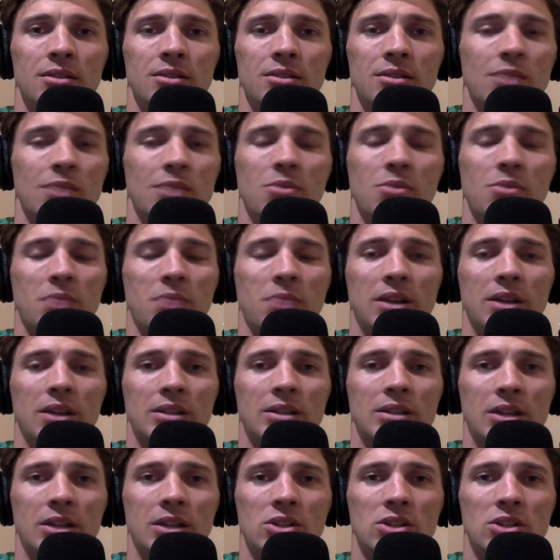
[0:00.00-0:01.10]
They weren't paying
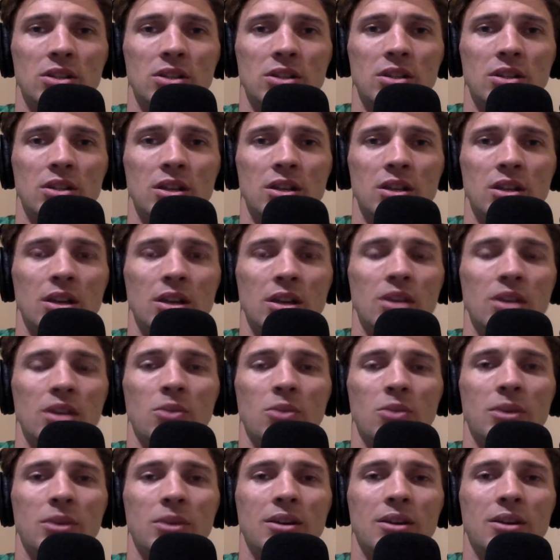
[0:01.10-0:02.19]
attention, and
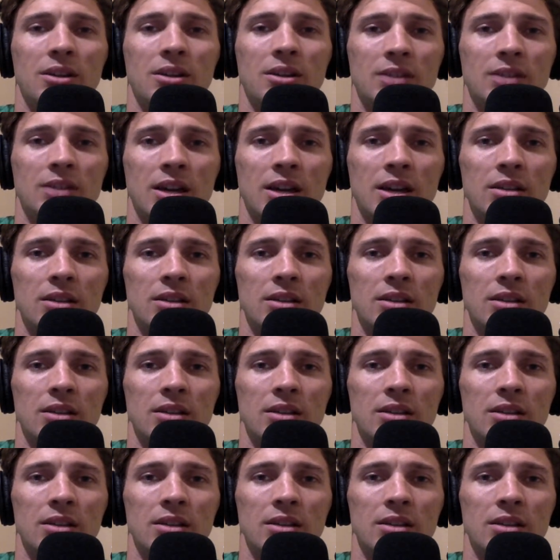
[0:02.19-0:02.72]
nobody caught that.